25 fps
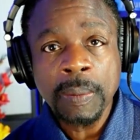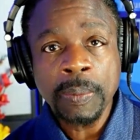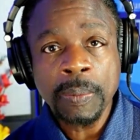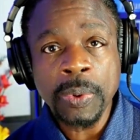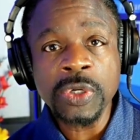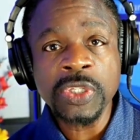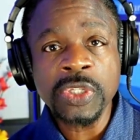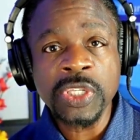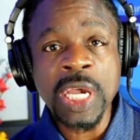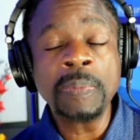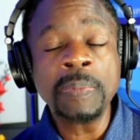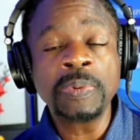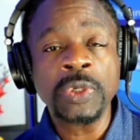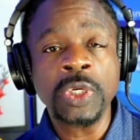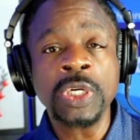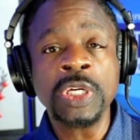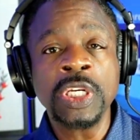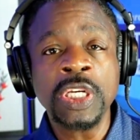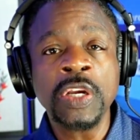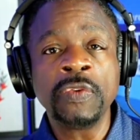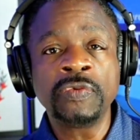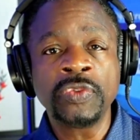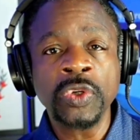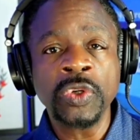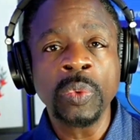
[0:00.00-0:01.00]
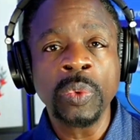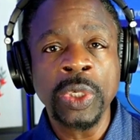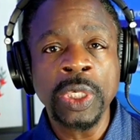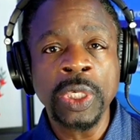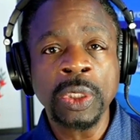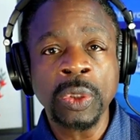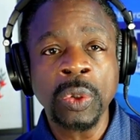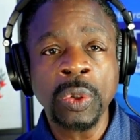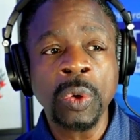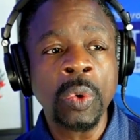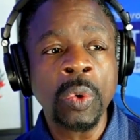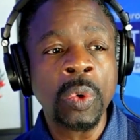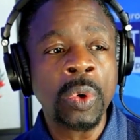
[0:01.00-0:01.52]
perception, if you
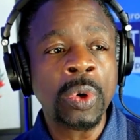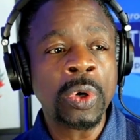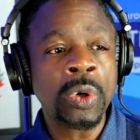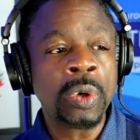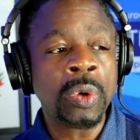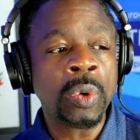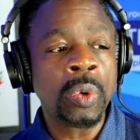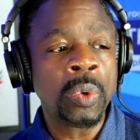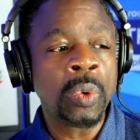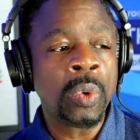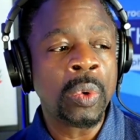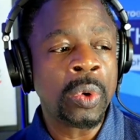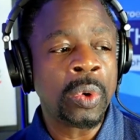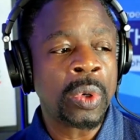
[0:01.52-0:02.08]
will, or